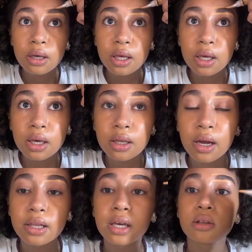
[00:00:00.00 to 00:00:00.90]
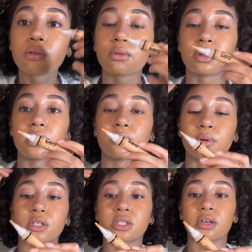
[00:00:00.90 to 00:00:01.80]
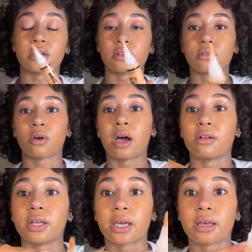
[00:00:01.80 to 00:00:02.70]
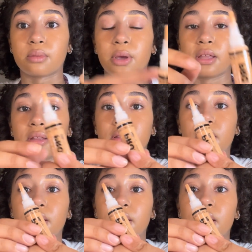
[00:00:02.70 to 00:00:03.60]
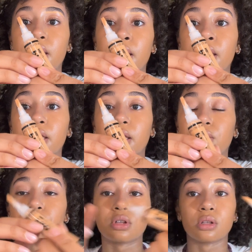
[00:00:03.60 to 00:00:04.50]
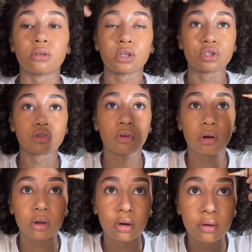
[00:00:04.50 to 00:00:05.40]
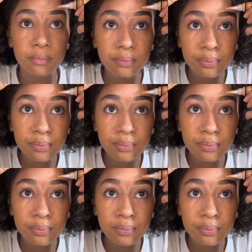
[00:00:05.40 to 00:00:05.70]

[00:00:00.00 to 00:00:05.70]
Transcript: And I like doing it with this brush because you know how like it has a painted thing, like you can literally just draw it on.